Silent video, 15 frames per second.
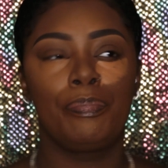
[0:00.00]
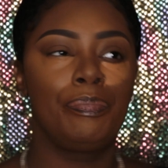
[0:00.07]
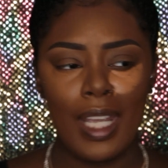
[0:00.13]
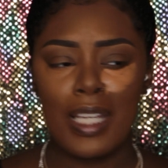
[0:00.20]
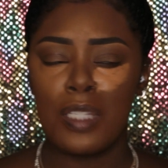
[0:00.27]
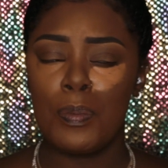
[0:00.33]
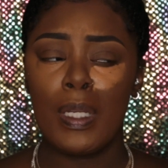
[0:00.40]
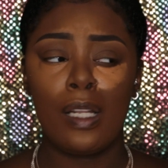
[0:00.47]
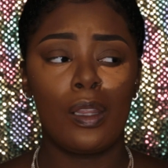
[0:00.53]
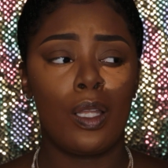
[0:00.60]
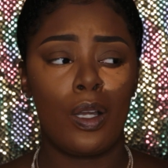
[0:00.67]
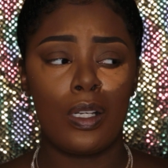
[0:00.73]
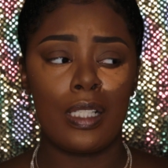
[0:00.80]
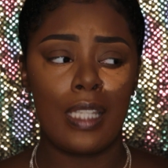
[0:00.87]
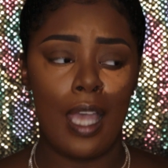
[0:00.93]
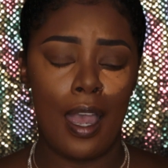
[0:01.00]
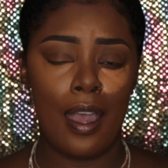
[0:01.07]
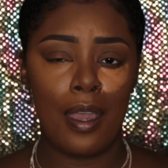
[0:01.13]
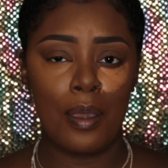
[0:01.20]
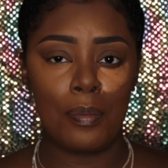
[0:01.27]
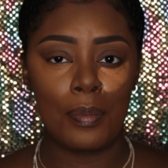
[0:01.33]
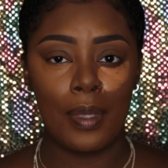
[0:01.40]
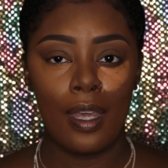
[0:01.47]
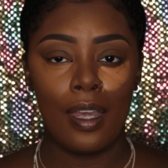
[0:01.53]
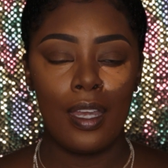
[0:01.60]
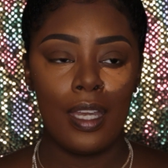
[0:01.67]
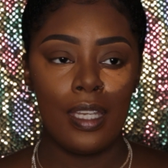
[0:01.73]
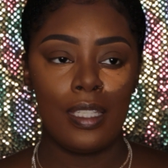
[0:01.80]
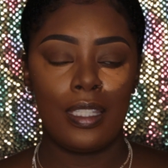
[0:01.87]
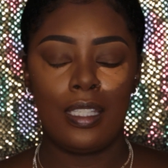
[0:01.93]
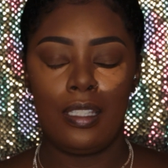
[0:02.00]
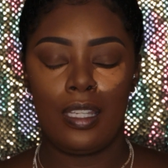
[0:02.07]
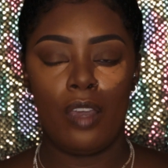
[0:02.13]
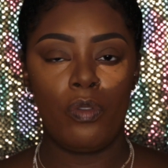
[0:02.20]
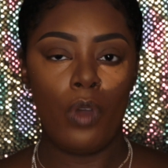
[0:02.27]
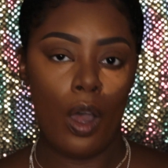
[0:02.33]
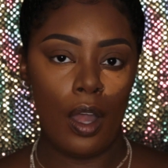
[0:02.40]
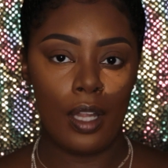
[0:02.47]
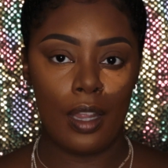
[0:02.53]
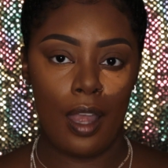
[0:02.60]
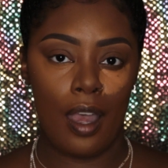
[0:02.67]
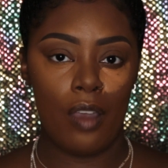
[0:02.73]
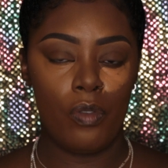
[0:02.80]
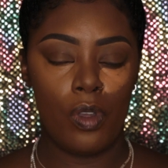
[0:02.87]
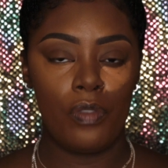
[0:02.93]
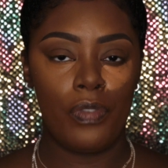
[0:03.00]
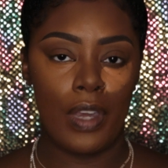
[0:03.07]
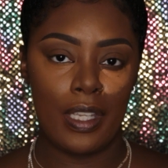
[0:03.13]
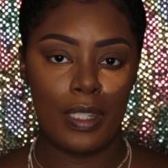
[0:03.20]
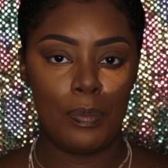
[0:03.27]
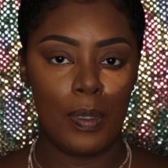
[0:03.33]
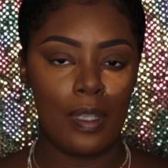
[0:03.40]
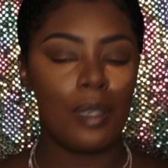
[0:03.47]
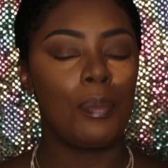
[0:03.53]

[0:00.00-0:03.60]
it's been a long time since I've gone live on Facebook,